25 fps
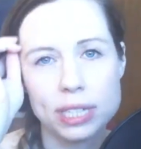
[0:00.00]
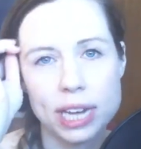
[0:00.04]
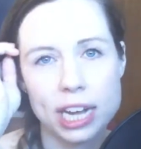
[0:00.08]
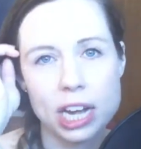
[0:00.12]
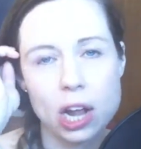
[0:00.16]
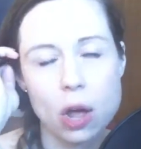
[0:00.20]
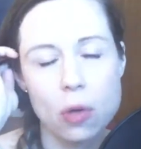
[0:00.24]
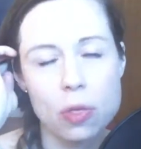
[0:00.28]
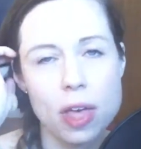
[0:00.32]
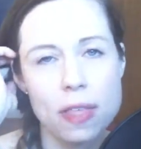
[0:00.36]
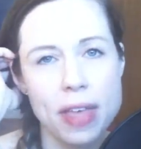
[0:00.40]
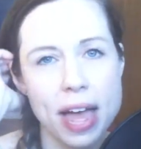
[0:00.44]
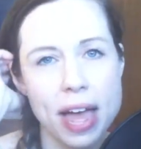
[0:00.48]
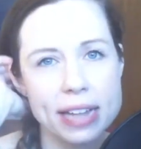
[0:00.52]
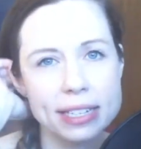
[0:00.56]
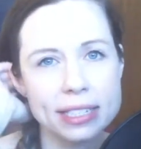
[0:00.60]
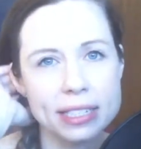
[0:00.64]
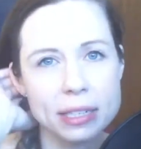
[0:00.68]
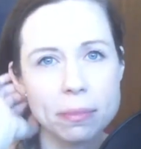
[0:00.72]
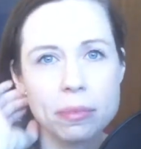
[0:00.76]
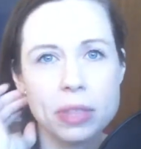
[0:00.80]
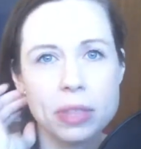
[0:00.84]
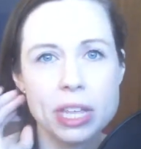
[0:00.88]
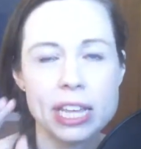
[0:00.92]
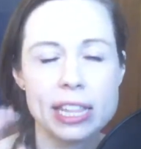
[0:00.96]
I know that that's
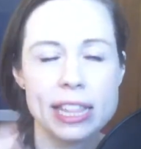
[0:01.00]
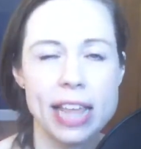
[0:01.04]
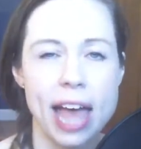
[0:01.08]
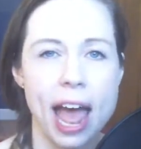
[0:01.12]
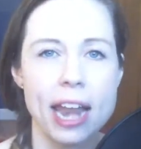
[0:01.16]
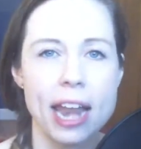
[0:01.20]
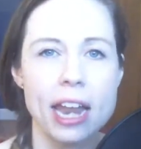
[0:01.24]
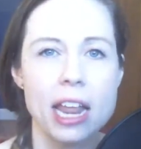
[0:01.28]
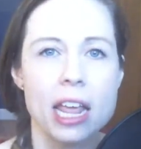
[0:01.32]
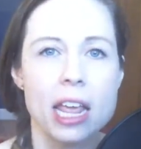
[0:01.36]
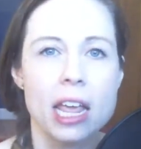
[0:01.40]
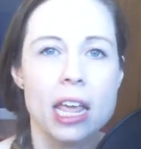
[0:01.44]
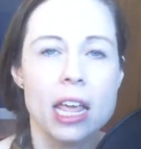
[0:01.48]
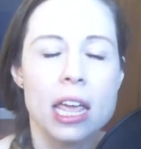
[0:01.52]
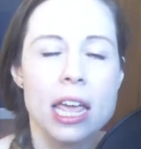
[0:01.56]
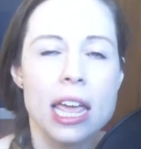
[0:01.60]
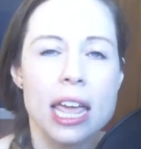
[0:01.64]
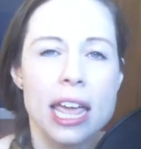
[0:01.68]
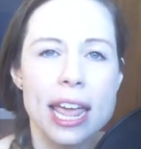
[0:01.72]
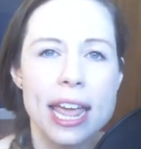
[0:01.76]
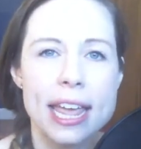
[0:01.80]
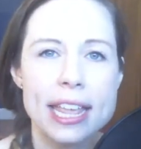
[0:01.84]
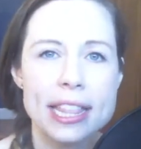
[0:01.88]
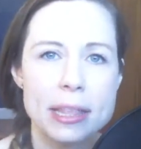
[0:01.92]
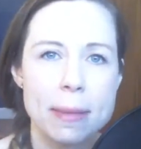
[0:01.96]
something that
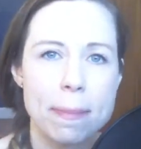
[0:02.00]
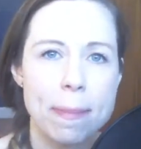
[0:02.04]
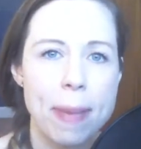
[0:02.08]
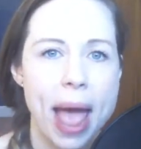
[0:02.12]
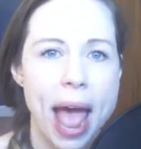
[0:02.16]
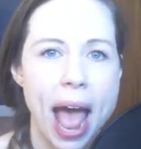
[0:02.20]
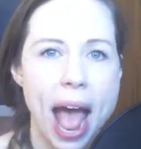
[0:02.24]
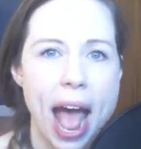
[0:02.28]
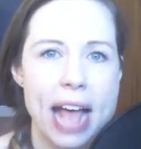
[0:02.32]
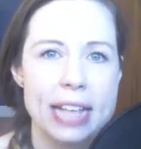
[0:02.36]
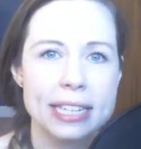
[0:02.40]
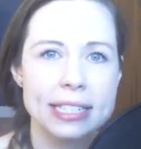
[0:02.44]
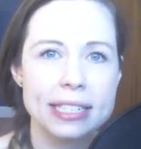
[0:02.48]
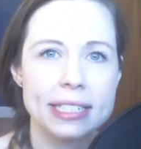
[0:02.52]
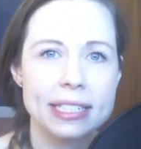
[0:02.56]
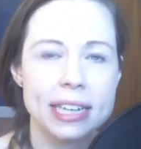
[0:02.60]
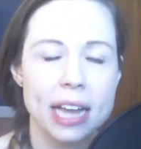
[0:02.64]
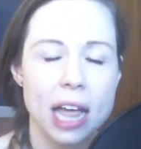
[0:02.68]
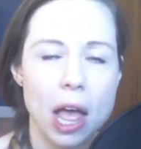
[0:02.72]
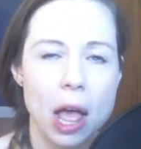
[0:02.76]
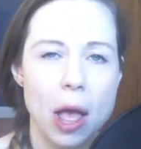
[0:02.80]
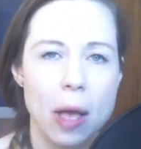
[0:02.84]
in the past